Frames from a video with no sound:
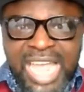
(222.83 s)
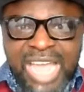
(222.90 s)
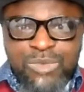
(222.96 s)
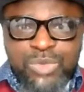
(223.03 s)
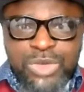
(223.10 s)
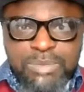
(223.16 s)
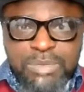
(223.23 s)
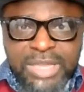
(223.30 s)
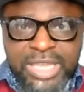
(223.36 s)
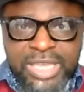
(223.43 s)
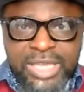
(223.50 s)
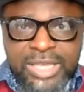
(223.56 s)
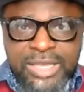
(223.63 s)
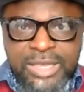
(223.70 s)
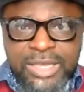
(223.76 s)
I have with
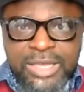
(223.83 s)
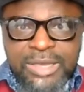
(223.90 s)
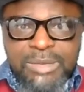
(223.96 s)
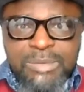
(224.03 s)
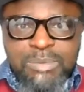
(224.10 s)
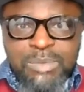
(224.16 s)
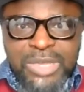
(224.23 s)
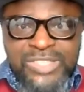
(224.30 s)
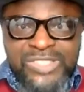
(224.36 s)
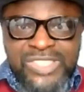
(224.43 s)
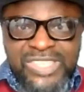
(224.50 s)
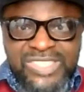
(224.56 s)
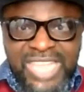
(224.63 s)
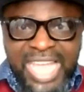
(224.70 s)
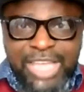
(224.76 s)
me
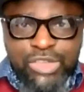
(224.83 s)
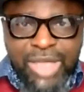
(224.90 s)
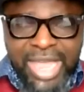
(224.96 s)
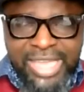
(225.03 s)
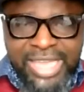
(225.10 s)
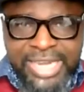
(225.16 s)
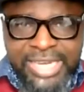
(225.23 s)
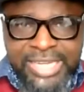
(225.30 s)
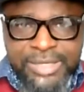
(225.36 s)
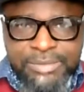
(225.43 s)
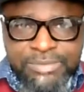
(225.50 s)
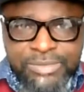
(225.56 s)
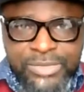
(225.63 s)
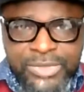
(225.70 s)
Mrs. Ayuayeni.